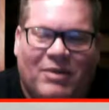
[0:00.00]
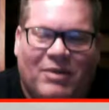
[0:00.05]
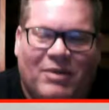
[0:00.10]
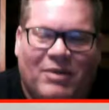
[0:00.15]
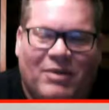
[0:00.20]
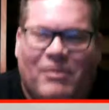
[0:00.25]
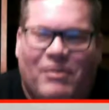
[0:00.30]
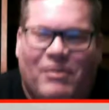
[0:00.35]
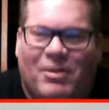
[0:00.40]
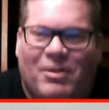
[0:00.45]

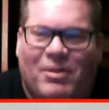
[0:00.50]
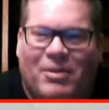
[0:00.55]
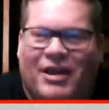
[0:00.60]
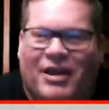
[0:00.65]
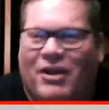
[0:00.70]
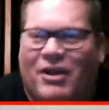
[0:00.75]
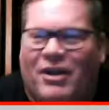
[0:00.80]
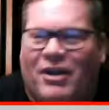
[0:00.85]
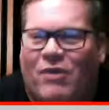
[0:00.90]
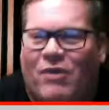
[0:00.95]
have to put like
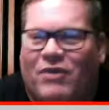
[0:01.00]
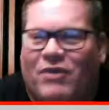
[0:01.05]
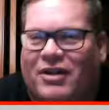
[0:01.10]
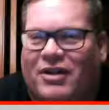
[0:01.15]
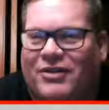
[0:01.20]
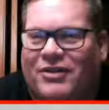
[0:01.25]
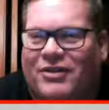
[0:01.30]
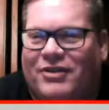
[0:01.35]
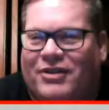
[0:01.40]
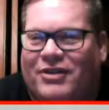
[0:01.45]
an over and
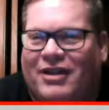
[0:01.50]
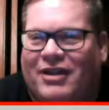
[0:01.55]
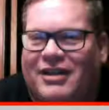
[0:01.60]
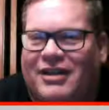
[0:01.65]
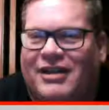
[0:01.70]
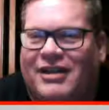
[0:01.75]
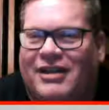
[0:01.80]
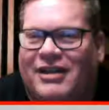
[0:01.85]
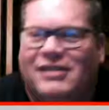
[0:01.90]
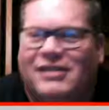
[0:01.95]
under on
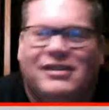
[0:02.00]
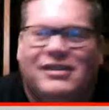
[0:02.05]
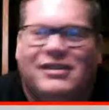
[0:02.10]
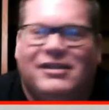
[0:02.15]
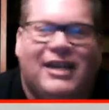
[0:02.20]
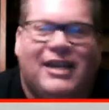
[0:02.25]
this, and